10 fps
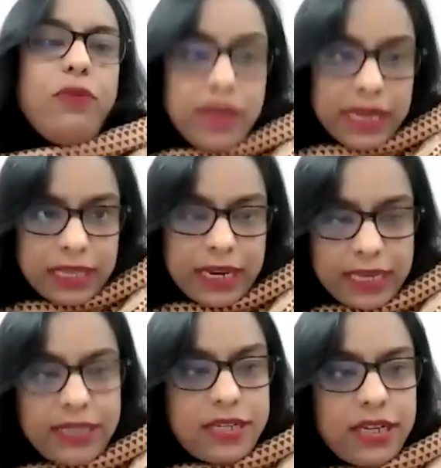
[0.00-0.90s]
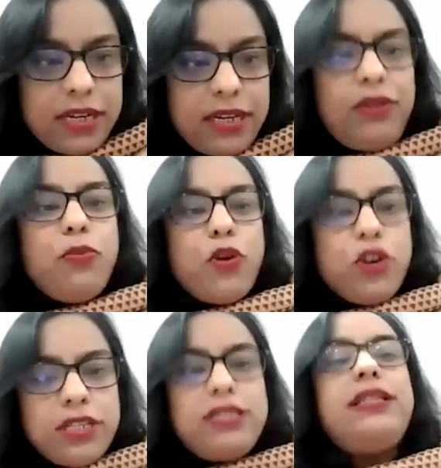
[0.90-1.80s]
In the next year, what
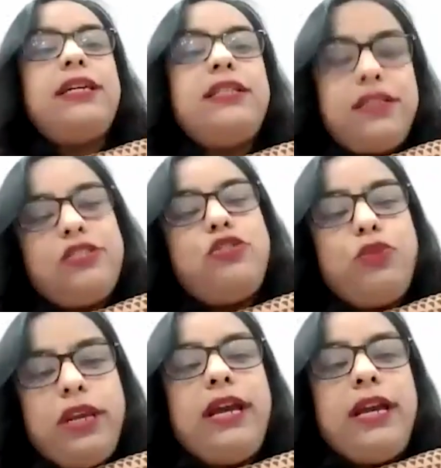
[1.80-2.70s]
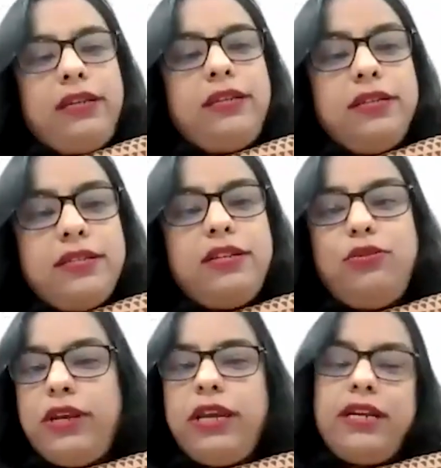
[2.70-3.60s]
is it that it is looking at? Is it
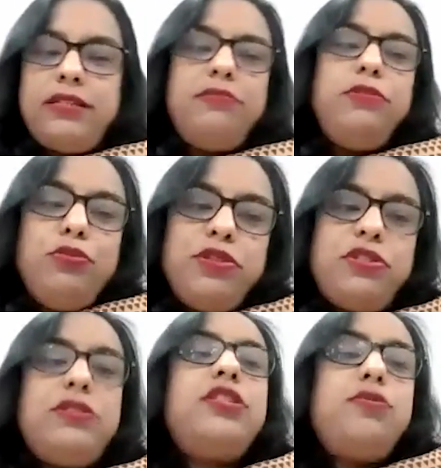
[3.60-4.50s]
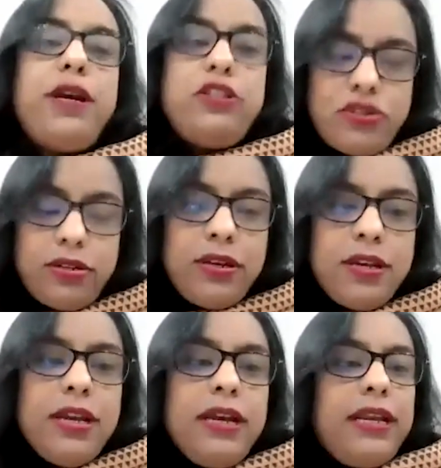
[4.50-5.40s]
looking at some new business expansion
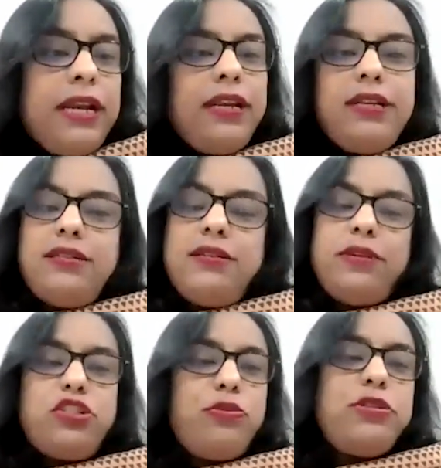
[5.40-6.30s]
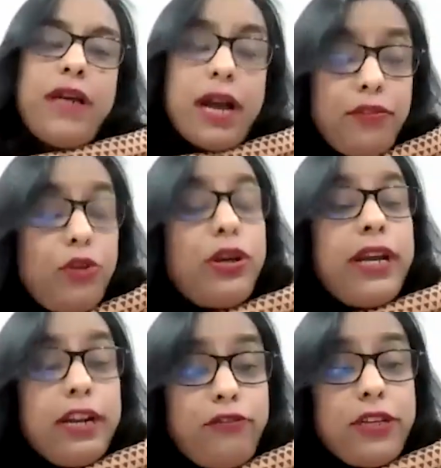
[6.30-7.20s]
that needs some edge? Are we looking
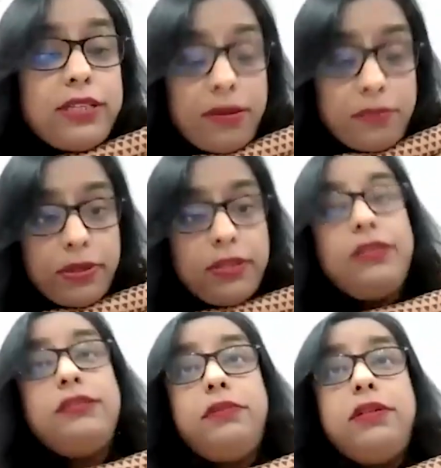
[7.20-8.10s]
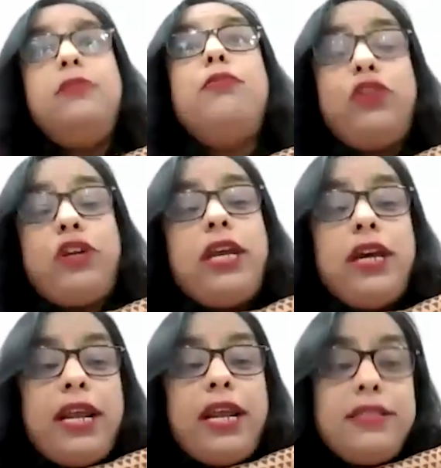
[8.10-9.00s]
at, for example, the remote
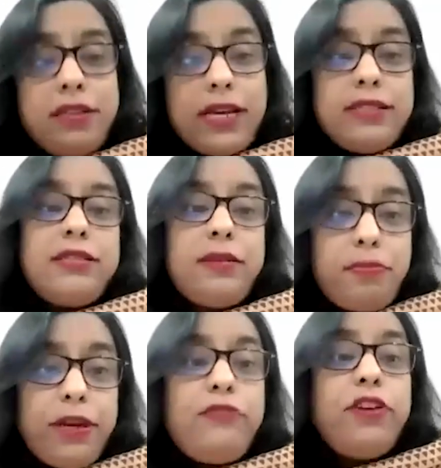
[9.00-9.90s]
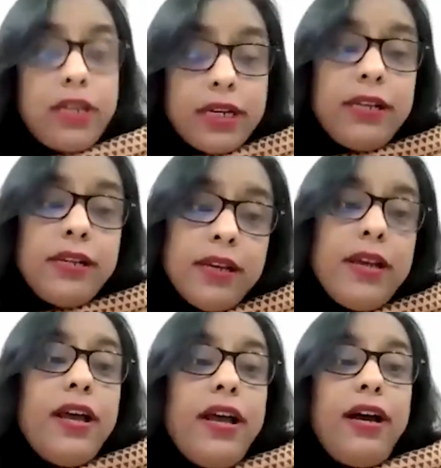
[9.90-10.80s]
care as a separate vertical
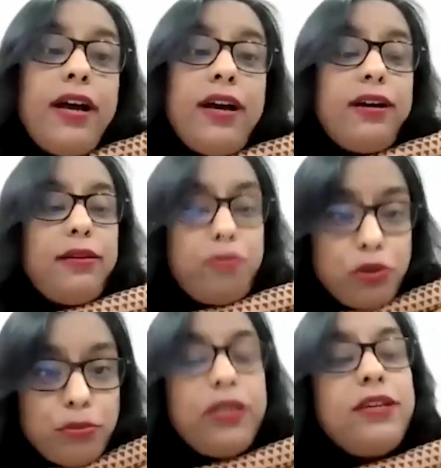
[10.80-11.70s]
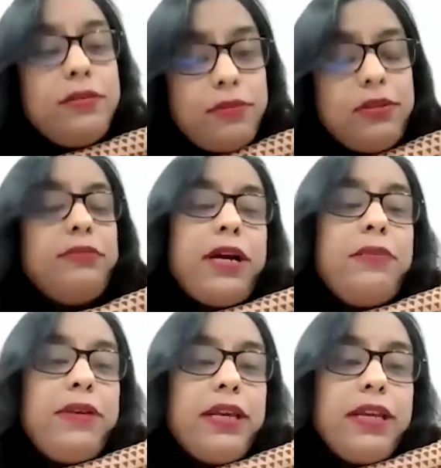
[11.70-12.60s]
to be
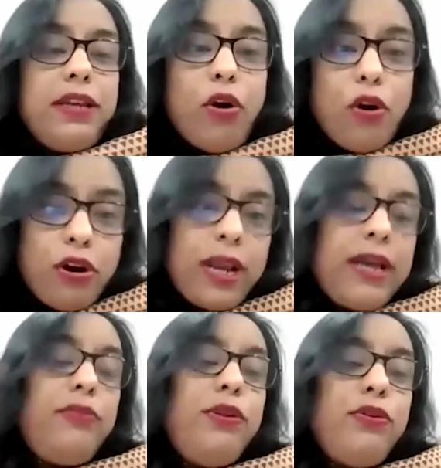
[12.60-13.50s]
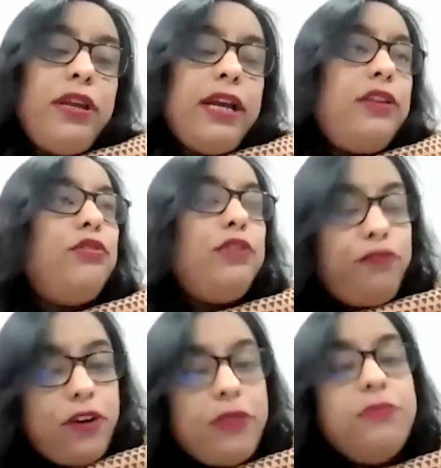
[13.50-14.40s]
coming in, or are we looking at, the
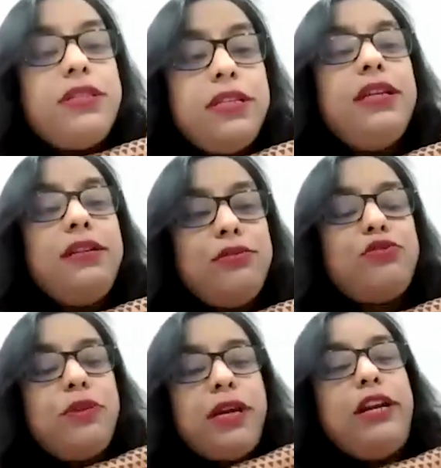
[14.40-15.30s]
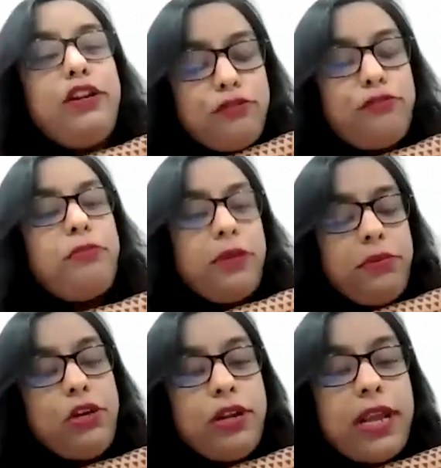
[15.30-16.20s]
pharmacy to be kind of
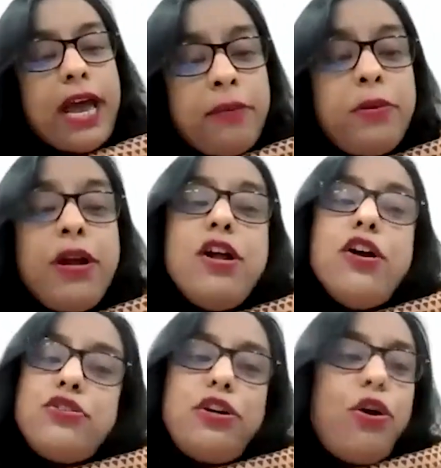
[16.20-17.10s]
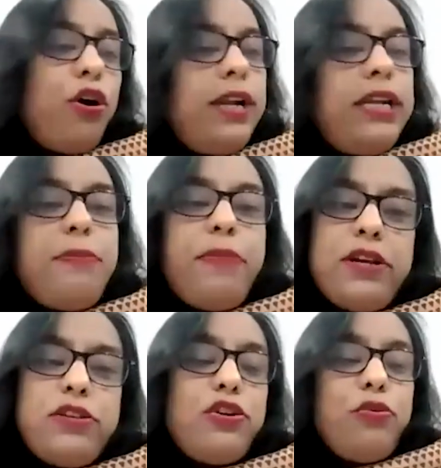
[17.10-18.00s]
be on app? So it all
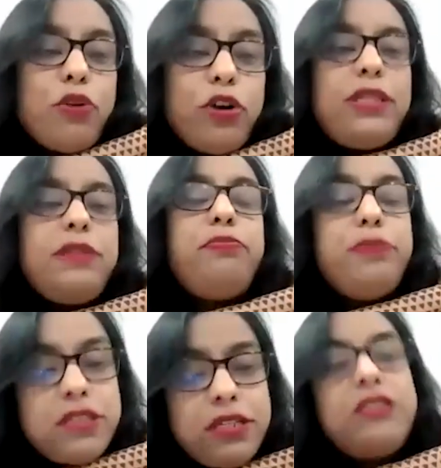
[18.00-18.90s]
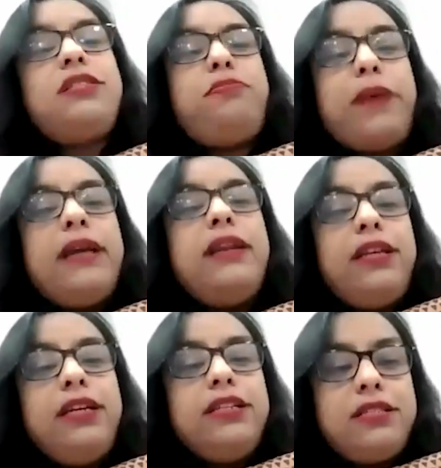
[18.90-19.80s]
depends on what the business
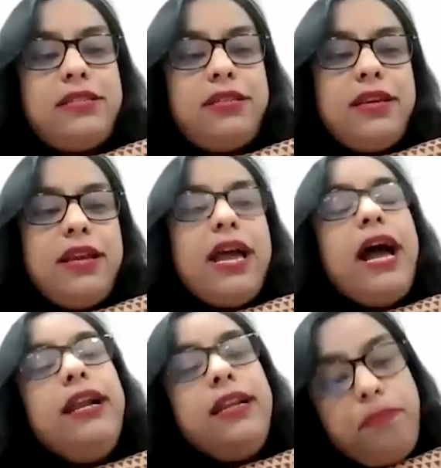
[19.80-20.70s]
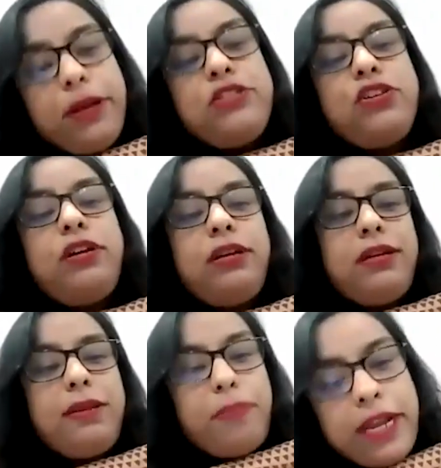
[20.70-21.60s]
priority is. And
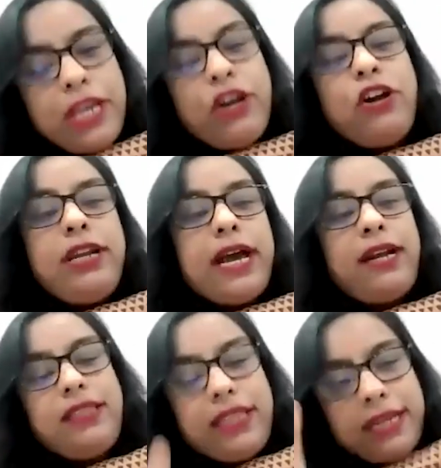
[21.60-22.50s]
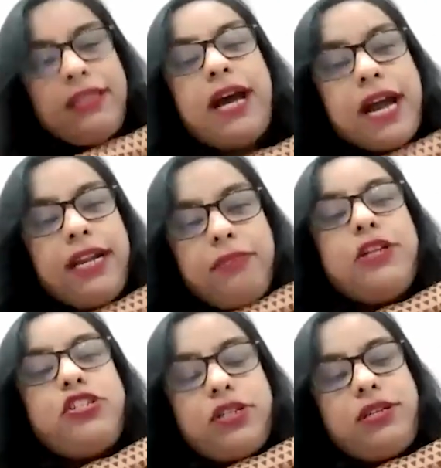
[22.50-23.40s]
depending on that, then the IT
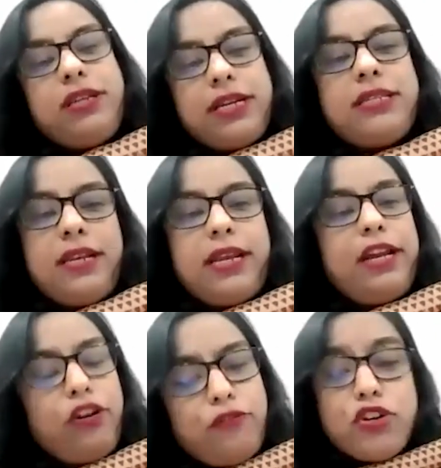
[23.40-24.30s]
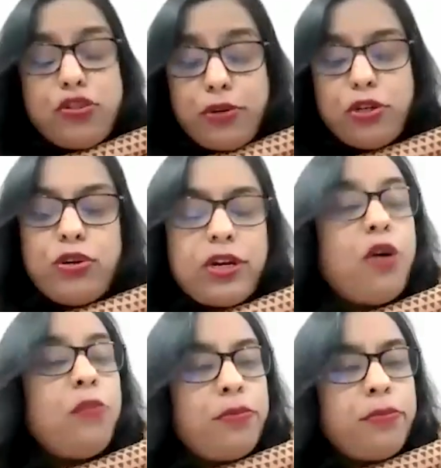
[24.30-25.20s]
budget gets aligned. Of course, we don't
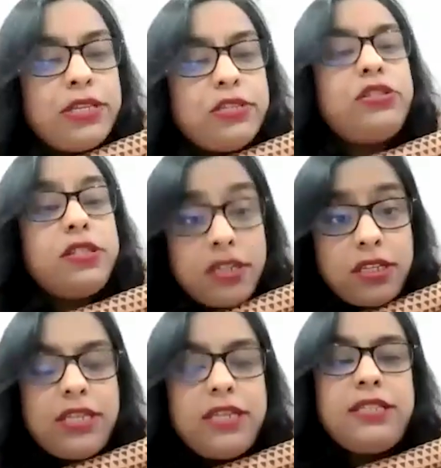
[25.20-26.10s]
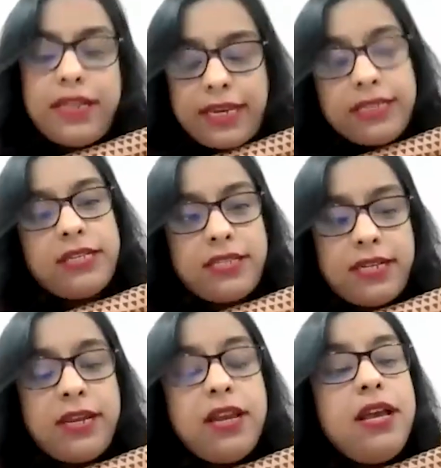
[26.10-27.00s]
compromise on certain things like, as I said,
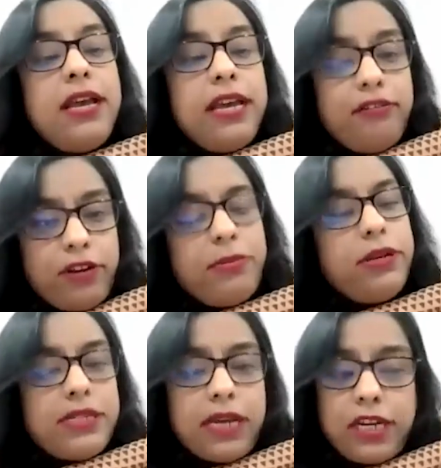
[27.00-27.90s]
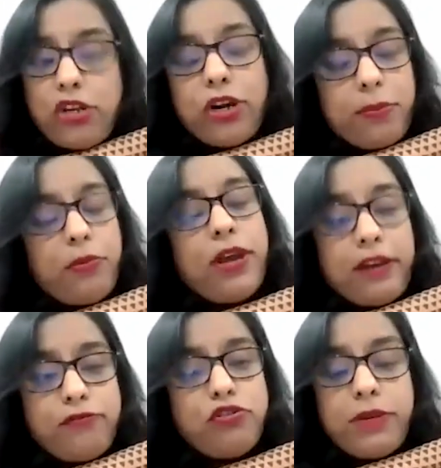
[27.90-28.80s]
availability, RTO, RPO, I
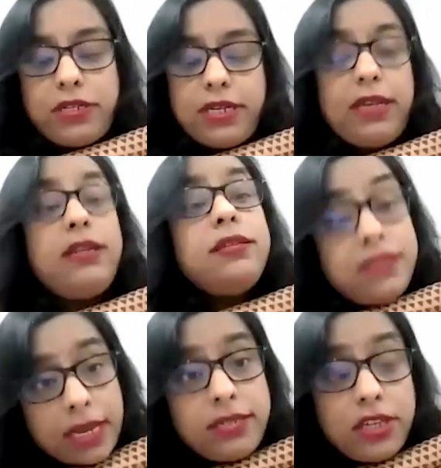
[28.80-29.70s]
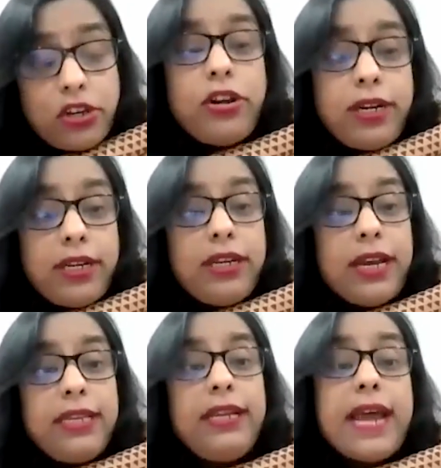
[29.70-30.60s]
have to maintain. Security, I
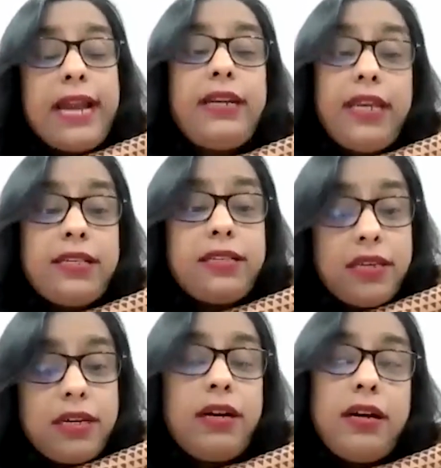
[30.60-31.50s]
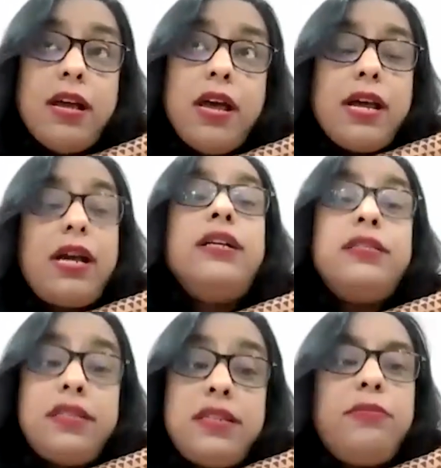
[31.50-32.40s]
think that takes a
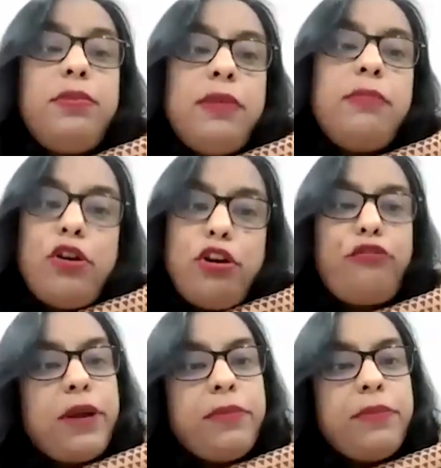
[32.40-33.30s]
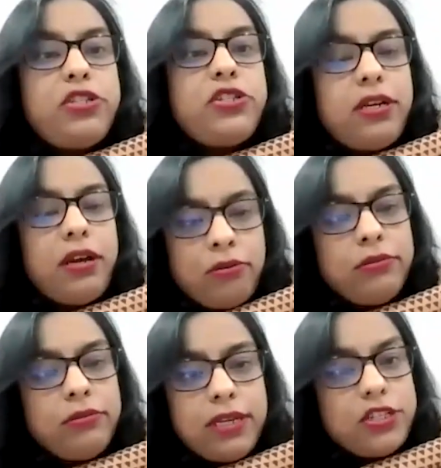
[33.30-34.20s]
considerable amount of my budget now,
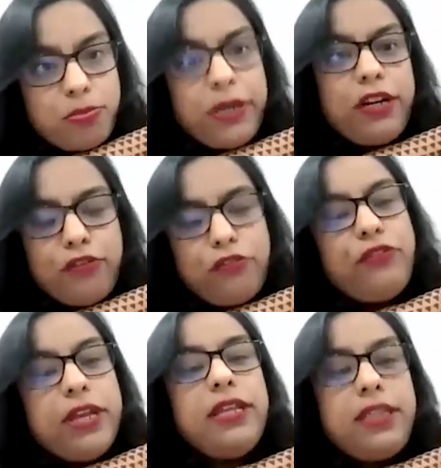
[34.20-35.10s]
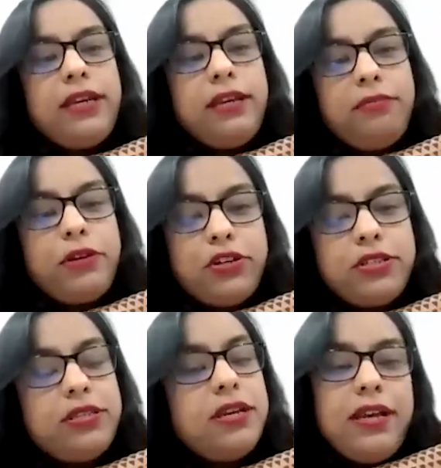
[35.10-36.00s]
irrespective of anything, because